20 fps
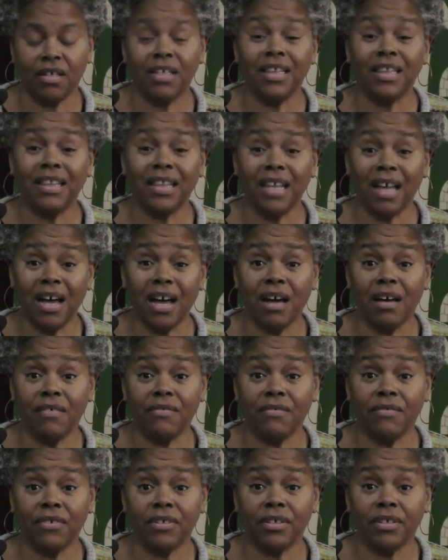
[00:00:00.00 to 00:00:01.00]

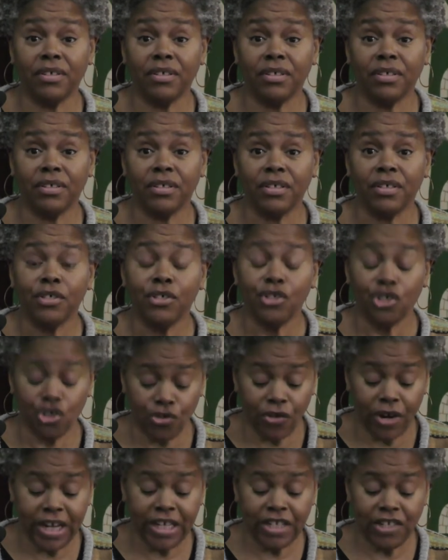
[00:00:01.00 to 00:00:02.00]
Love,
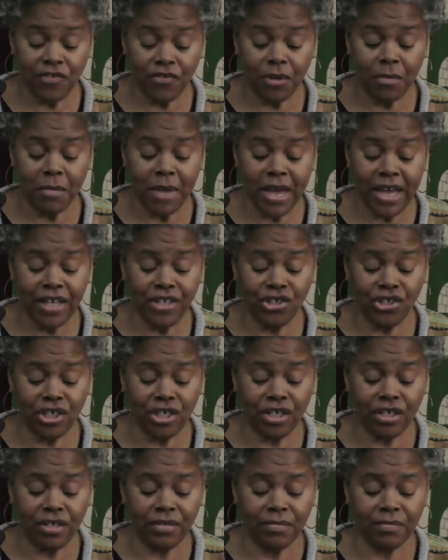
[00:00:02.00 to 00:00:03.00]

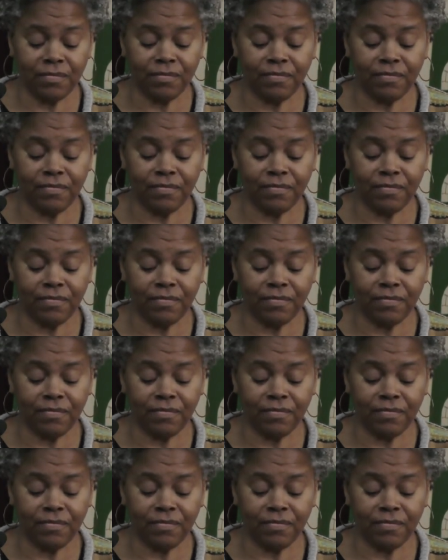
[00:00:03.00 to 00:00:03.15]
transformation,